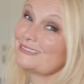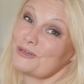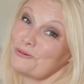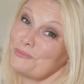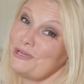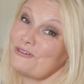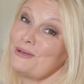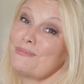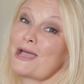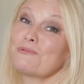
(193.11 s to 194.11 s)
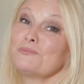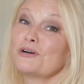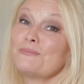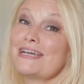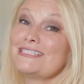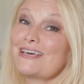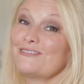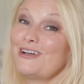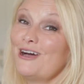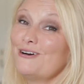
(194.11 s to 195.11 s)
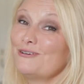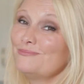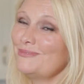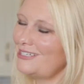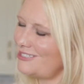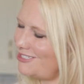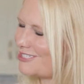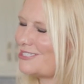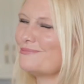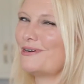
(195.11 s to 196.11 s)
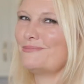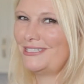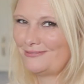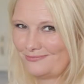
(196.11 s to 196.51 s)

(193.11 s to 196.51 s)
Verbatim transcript: We'll be right back with more My Southern Home in just a moment.